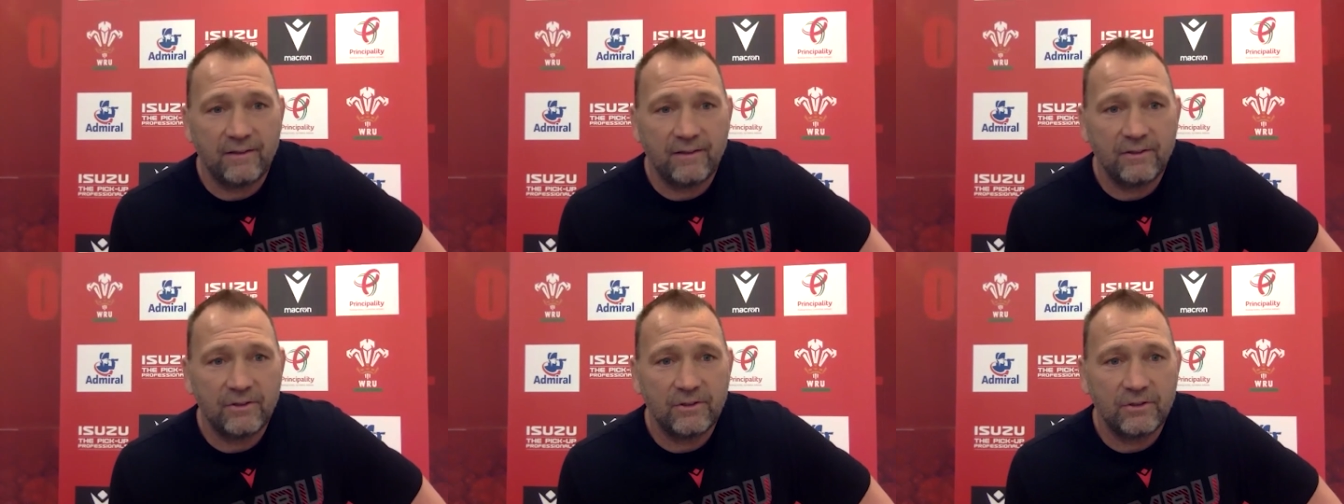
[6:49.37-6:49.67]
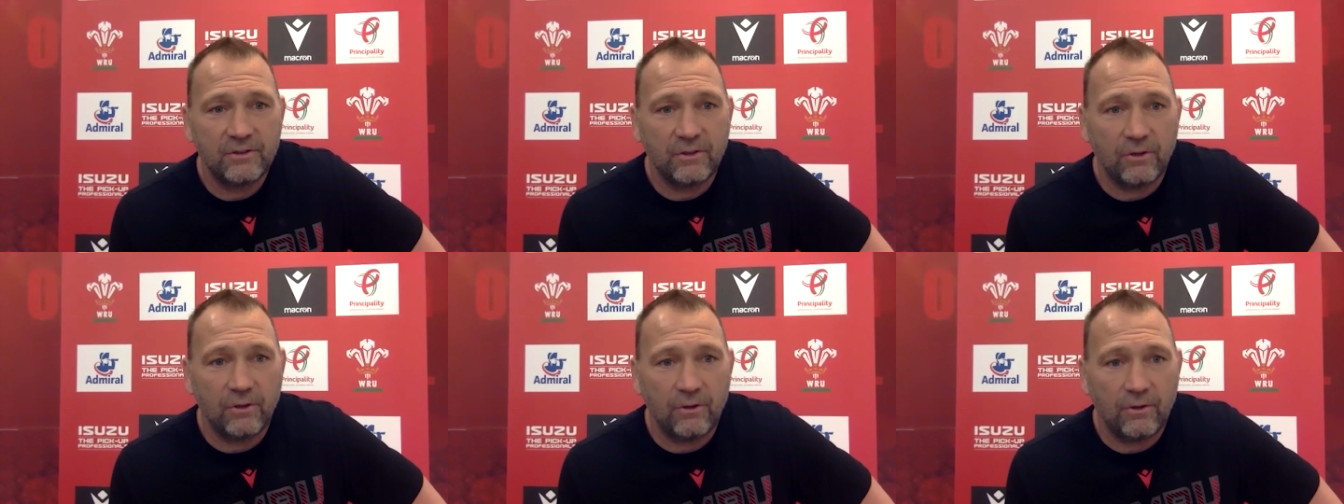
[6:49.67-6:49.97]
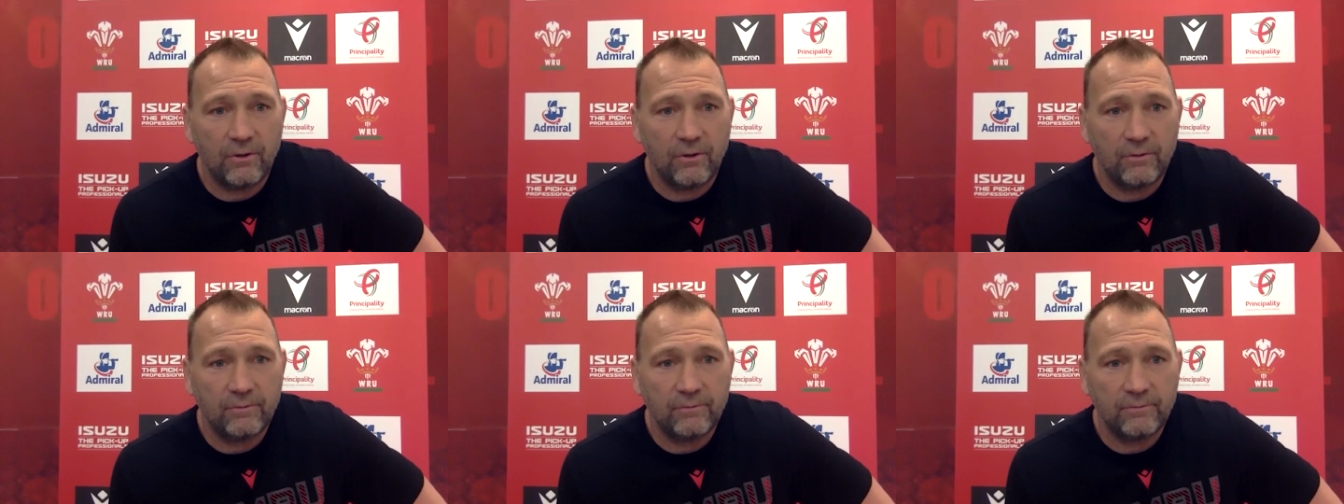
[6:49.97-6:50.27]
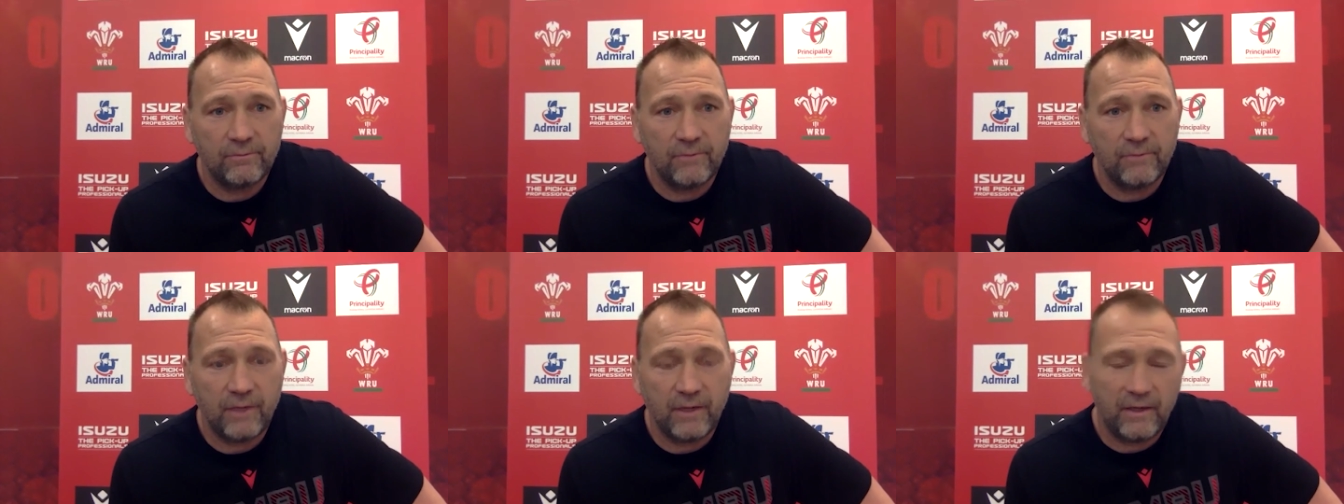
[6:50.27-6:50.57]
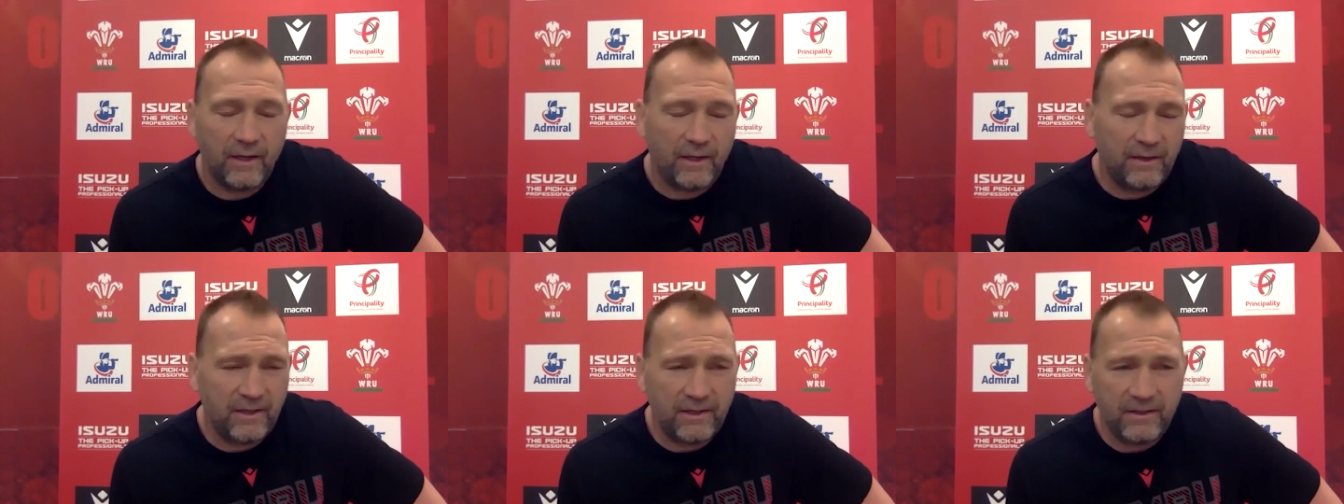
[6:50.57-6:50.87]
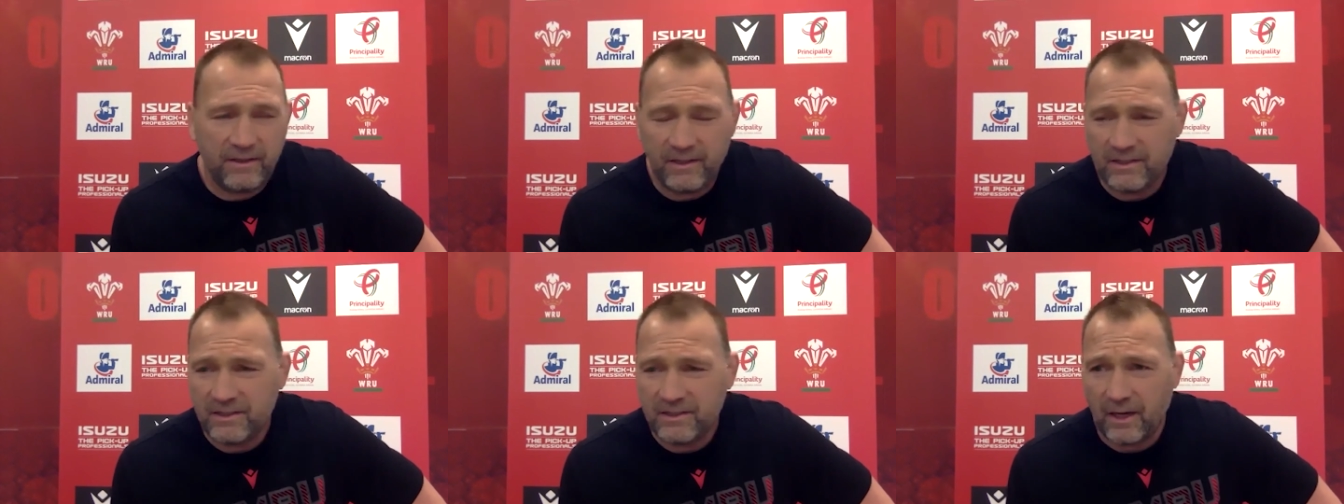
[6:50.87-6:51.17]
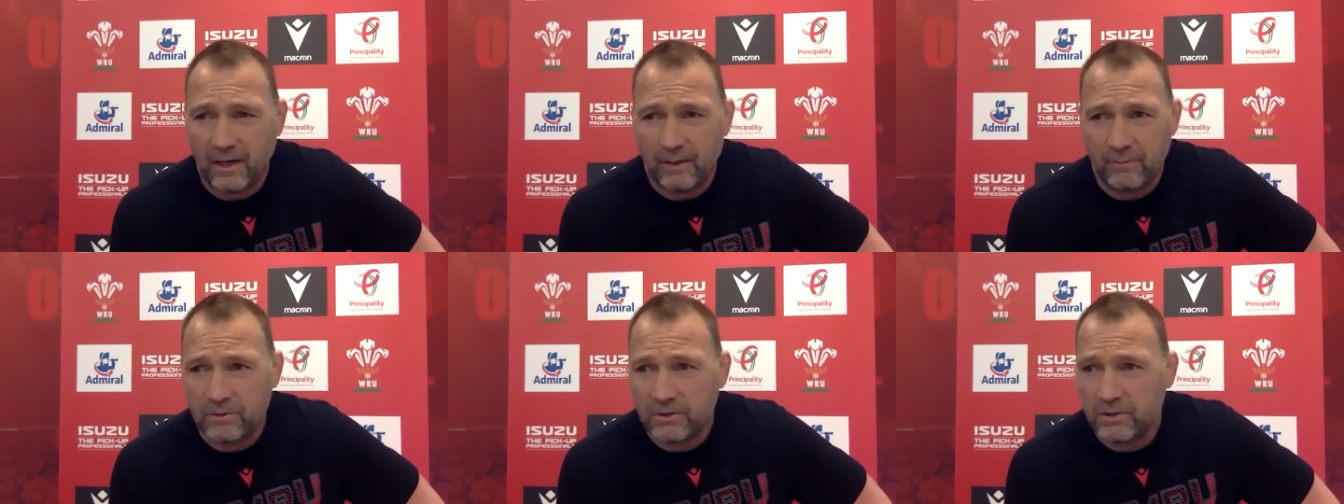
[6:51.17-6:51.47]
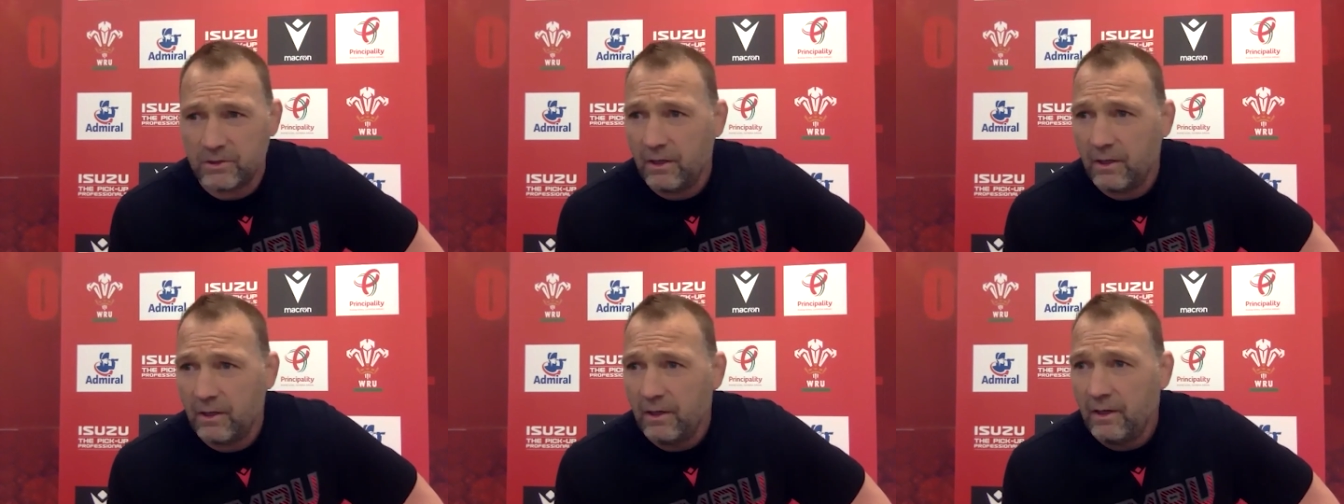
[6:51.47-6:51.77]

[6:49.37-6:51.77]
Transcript: So, and, and in these times,